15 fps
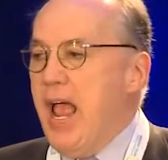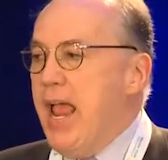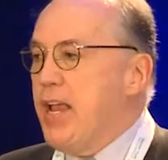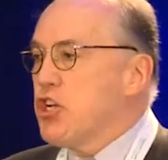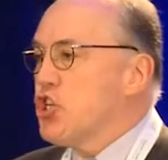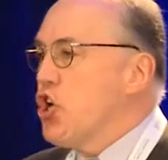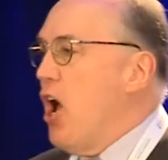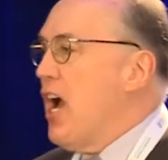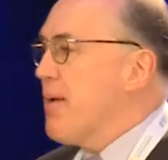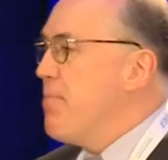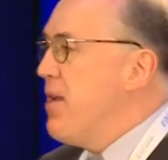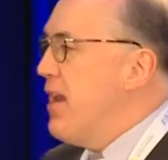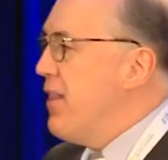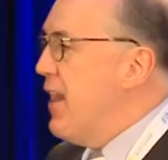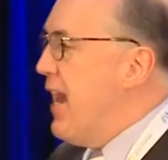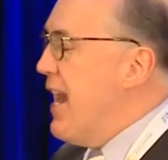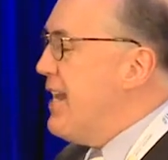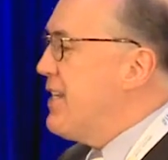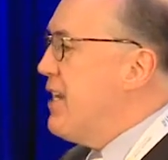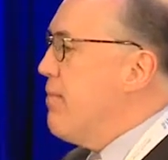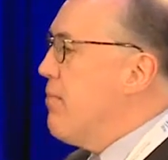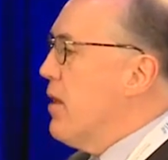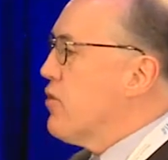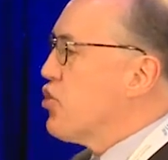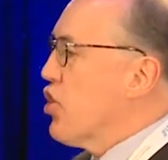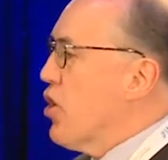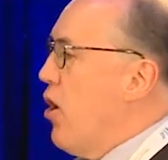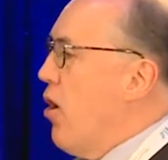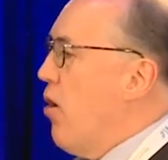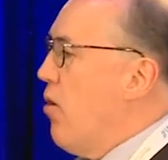It shocked me that 18 months
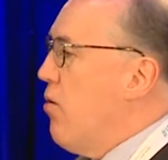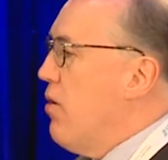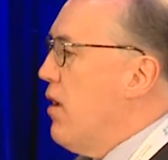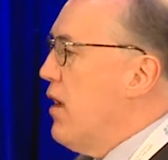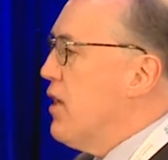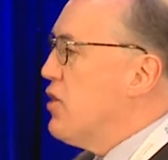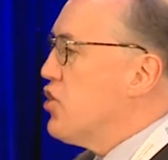ago,